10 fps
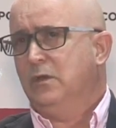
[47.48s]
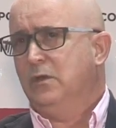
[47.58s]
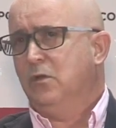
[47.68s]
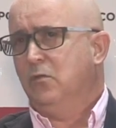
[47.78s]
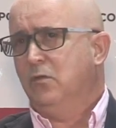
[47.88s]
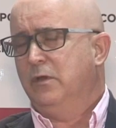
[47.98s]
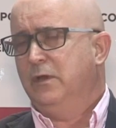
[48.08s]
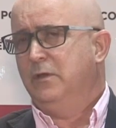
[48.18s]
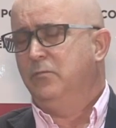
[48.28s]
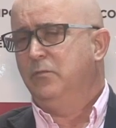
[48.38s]

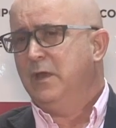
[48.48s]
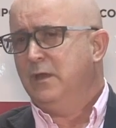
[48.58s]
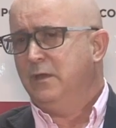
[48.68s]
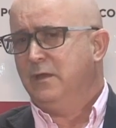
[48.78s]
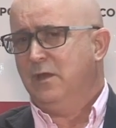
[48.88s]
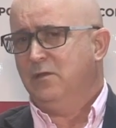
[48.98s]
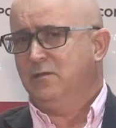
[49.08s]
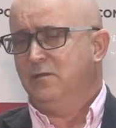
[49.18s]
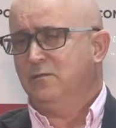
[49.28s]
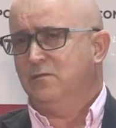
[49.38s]
In many
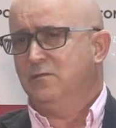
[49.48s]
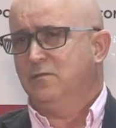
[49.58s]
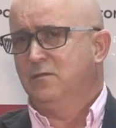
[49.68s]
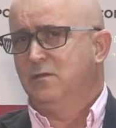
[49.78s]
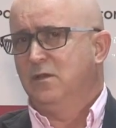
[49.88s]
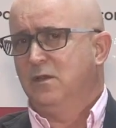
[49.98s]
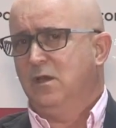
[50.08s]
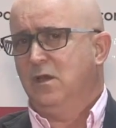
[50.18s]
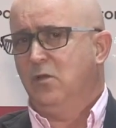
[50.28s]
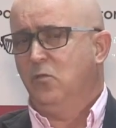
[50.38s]
cases,
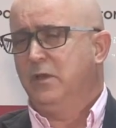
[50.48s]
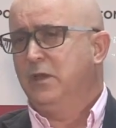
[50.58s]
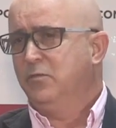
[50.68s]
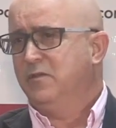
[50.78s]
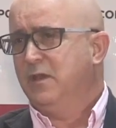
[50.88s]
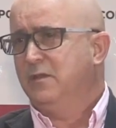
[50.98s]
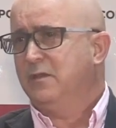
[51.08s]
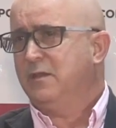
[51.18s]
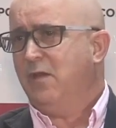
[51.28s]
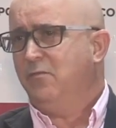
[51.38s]
we keep saying
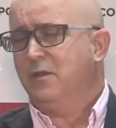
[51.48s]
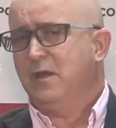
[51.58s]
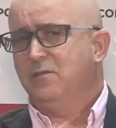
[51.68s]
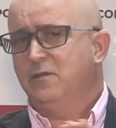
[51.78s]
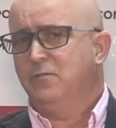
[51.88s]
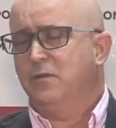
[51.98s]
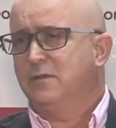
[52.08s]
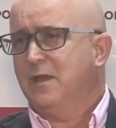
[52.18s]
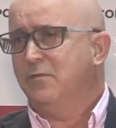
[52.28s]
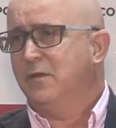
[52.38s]
that Africa is
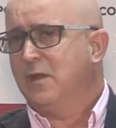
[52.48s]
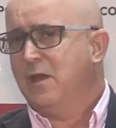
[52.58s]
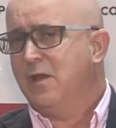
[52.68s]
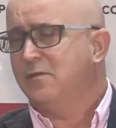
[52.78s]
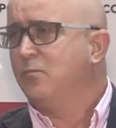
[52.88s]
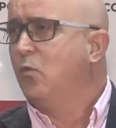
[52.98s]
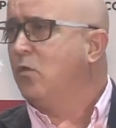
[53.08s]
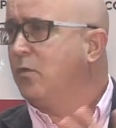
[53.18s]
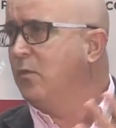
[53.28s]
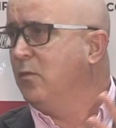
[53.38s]
different. Africa has
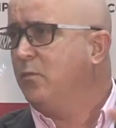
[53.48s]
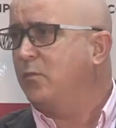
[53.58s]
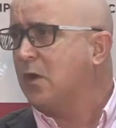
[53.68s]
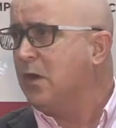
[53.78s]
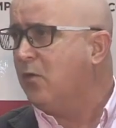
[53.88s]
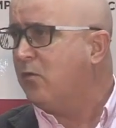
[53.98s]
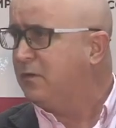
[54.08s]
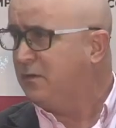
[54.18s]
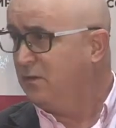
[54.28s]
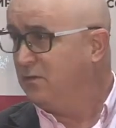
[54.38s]
more
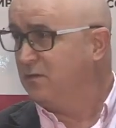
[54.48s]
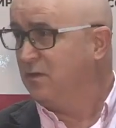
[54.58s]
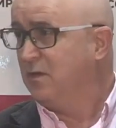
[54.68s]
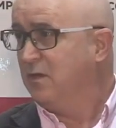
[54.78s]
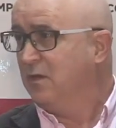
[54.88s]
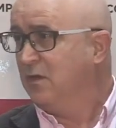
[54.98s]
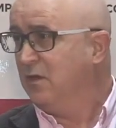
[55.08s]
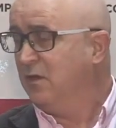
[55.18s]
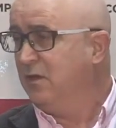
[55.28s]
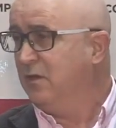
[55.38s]
priorities
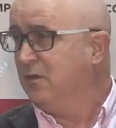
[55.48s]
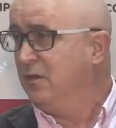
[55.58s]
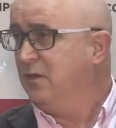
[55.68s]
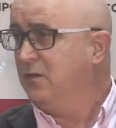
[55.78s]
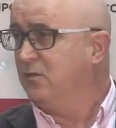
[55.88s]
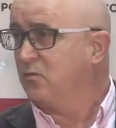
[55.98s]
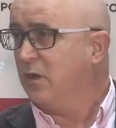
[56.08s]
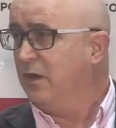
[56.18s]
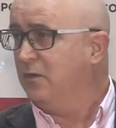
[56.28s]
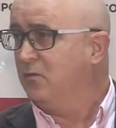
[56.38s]
in
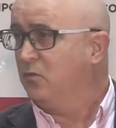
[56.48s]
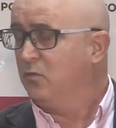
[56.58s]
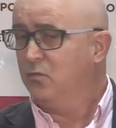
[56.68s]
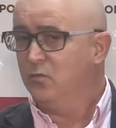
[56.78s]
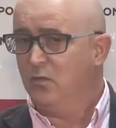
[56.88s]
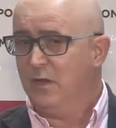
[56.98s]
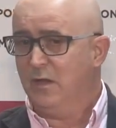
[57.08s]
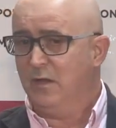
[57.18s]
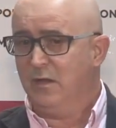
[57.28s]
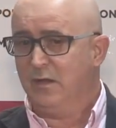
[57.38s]
trying to
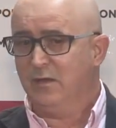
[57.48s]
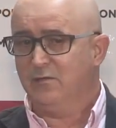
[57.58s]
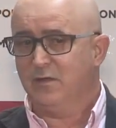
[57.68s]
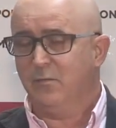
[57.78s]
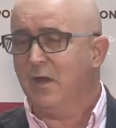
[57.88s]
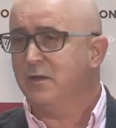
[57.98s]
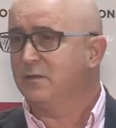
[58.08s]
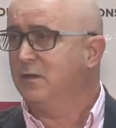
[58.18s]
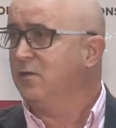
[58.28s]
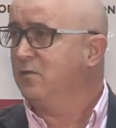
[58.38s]
get some other
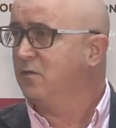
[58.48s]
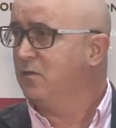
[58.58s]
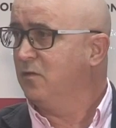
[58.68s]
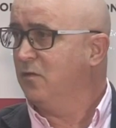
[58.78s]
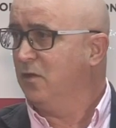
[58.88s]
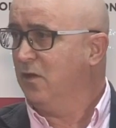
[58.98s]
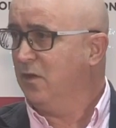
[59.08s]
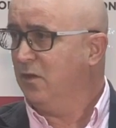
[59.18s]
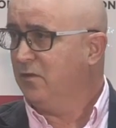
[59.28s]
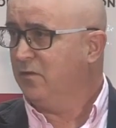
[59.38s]
things
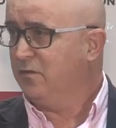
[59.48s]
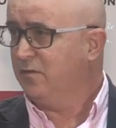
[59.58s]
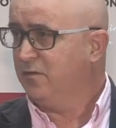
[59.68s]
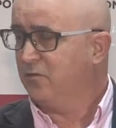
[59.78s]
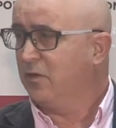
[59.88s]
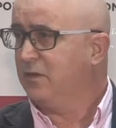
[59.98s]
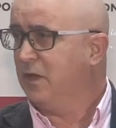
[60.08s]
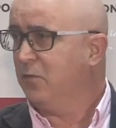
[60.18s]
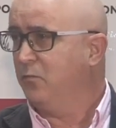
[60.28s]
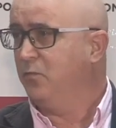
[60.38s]

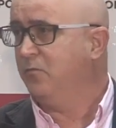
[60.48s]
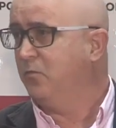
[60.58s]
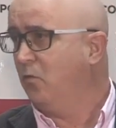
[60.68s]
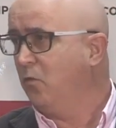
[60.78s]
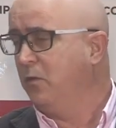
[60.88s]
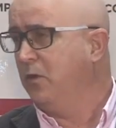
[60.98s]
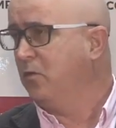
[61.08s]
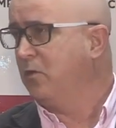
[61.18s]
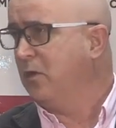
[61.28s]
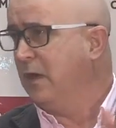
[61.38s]
straightened up before we
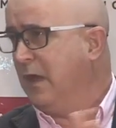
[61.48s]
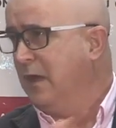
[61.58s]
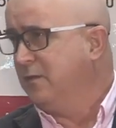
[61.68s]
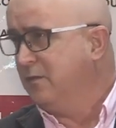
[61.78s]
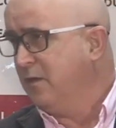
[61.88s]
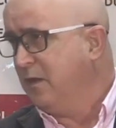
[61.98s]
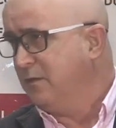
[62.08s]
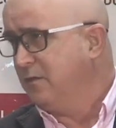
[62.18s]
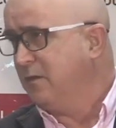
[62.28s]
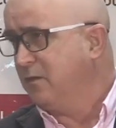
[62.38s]
look at
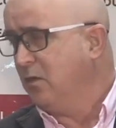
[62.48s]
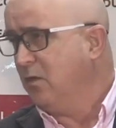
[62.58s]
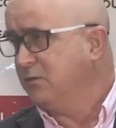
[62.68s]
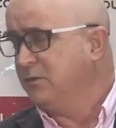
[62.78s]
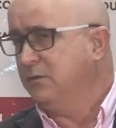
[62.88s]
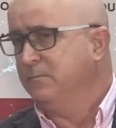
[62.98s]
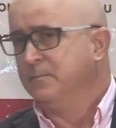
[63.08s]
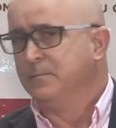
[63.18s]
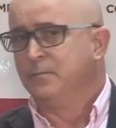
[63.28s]
the technology.